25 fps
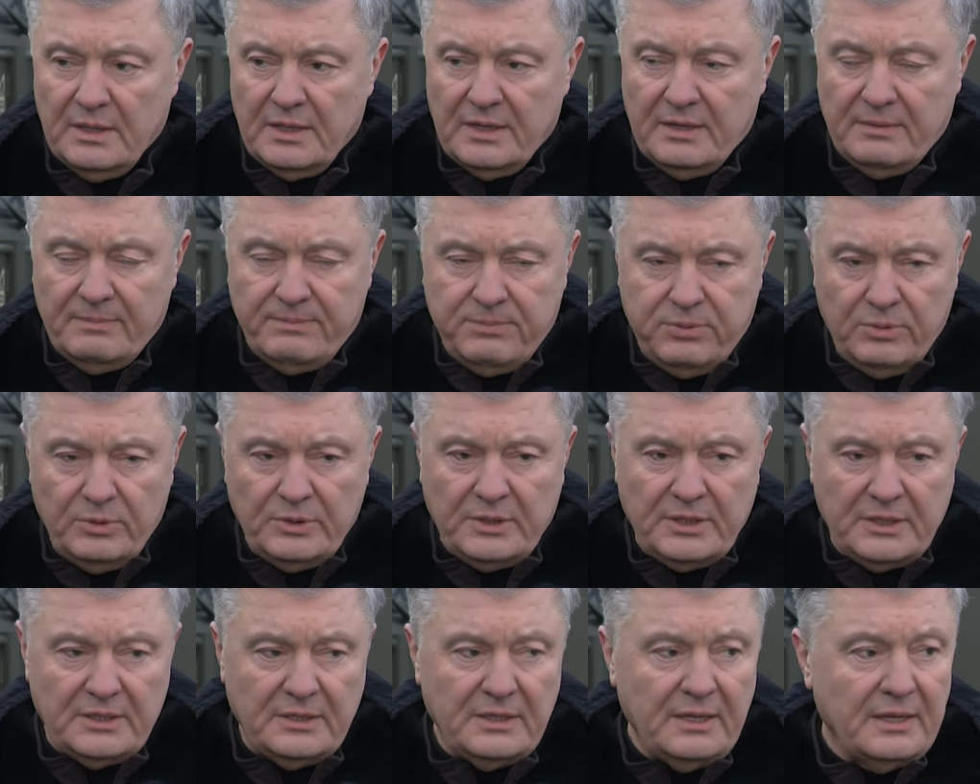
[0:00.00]
And
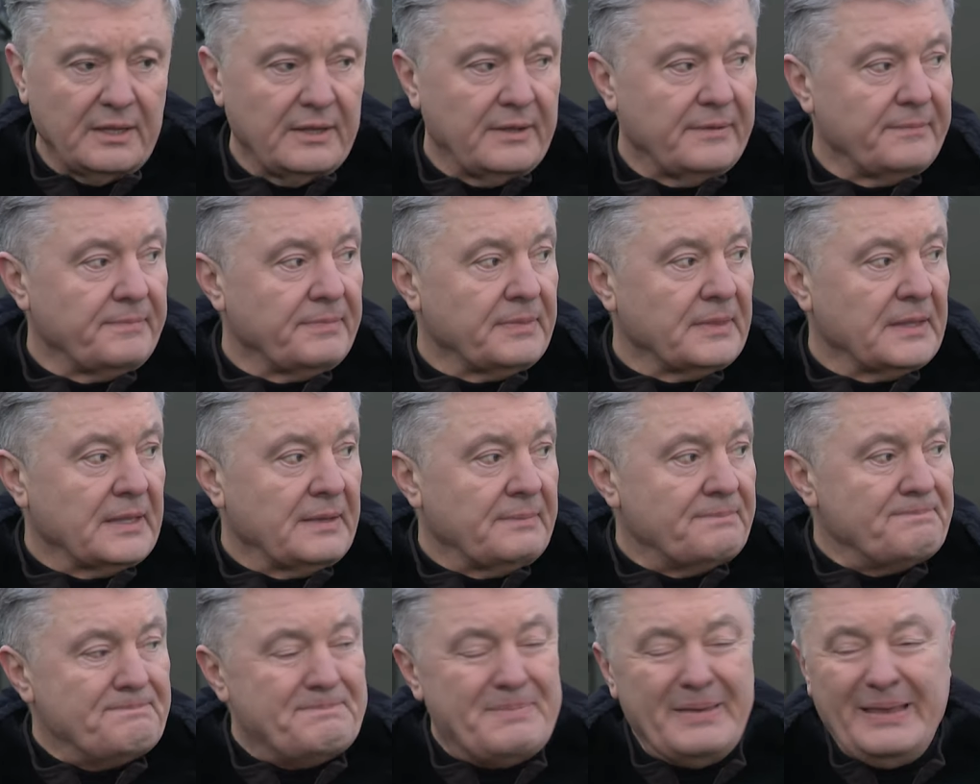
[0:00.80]
Putin
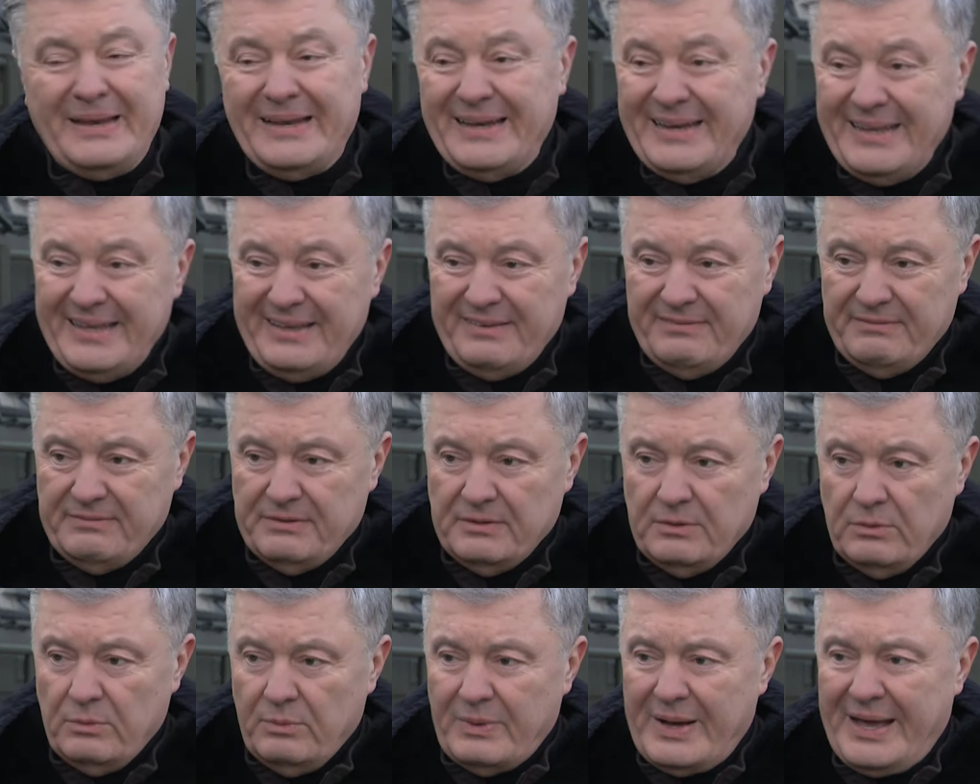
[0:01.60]
believe
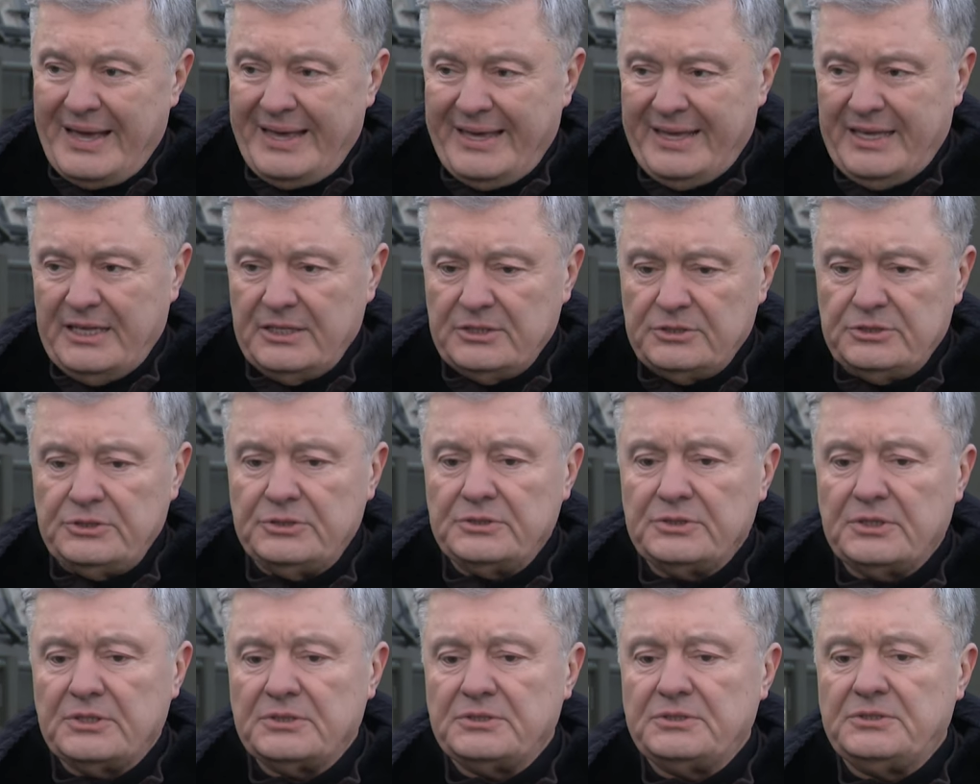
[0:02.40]
why he
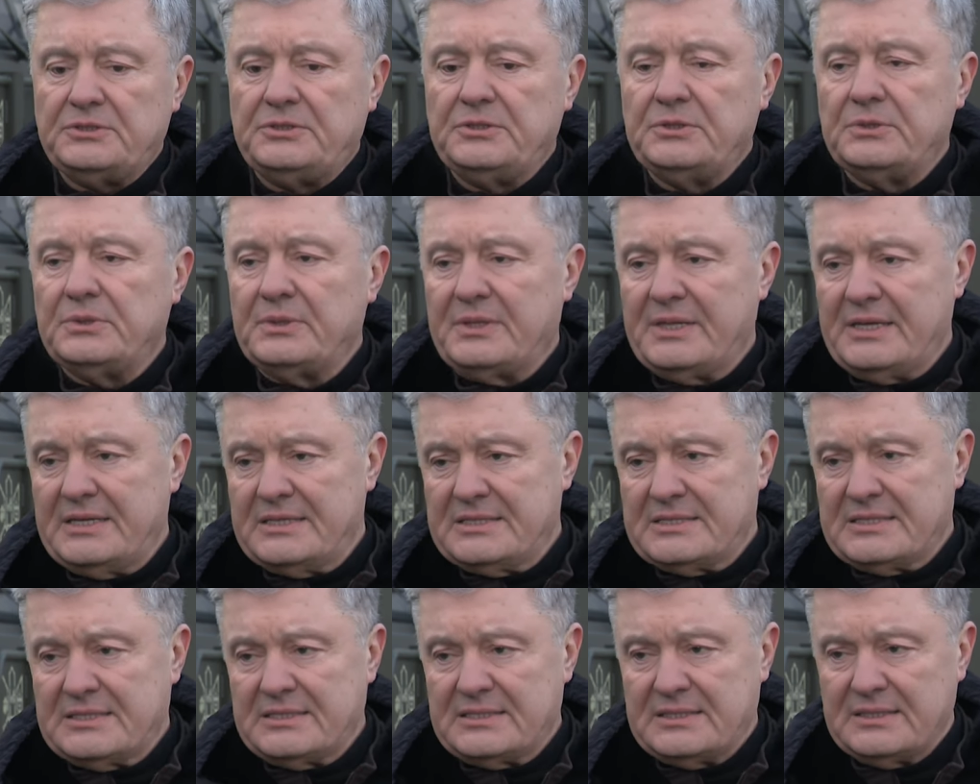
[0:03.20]
do not do
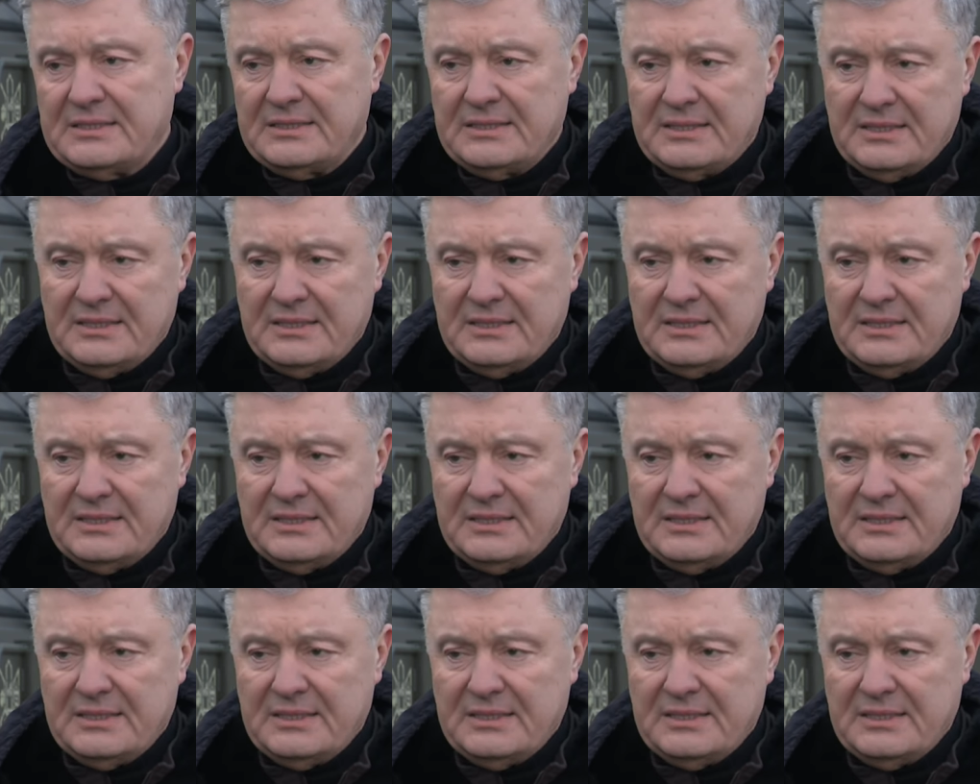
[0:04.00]
this